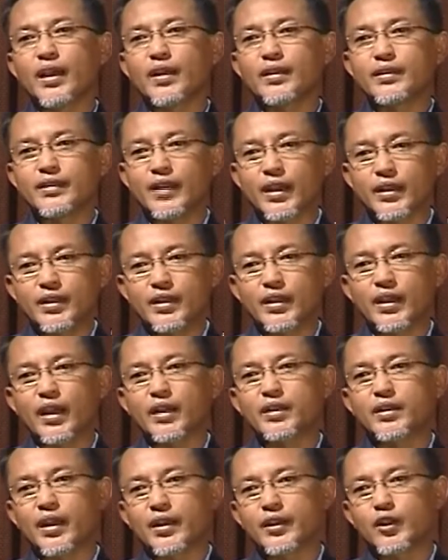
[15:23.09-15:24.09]

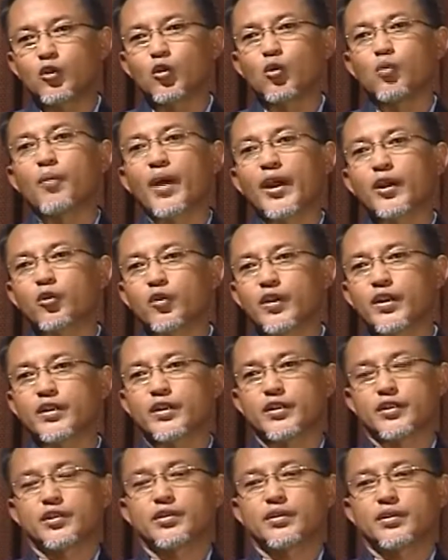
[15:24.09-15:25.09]
dedicated to
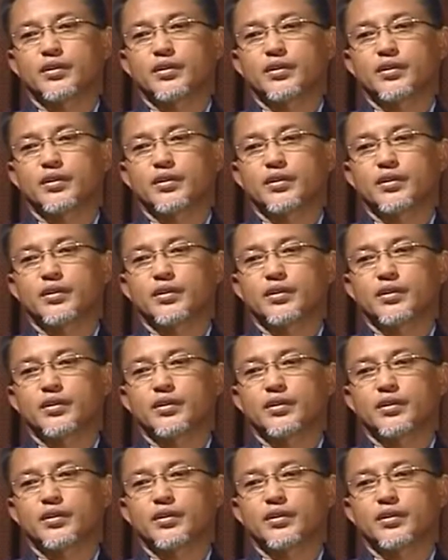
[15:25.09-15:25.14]
minorities.